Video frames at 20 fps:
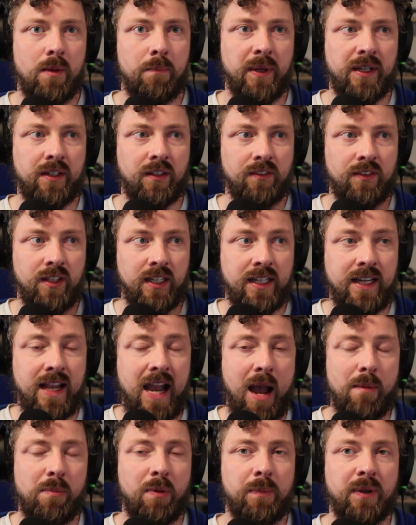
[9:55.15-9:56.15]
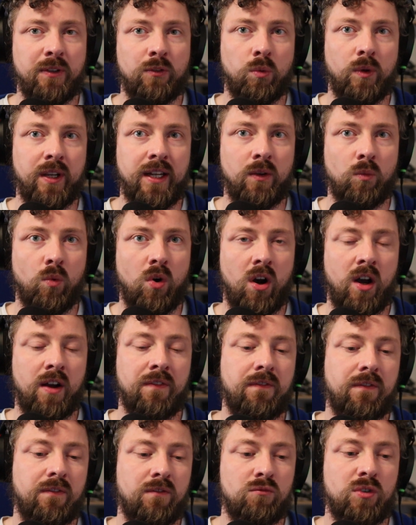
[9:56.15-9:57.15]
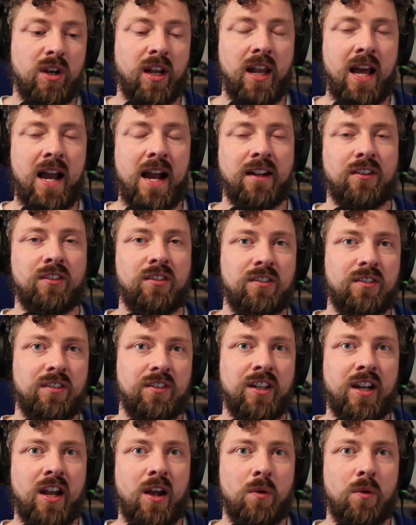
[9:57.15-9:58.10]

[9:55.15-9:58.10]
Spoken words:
Because the gap between what a relaxed,